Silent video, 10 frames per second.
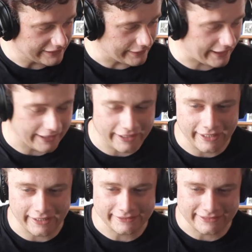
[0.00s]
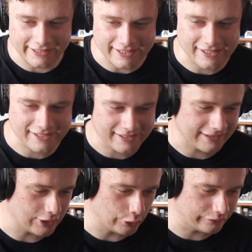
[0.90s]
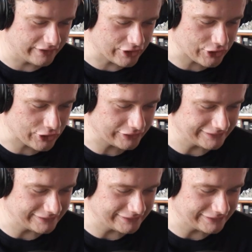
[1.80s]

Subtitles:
Yes, goldfish.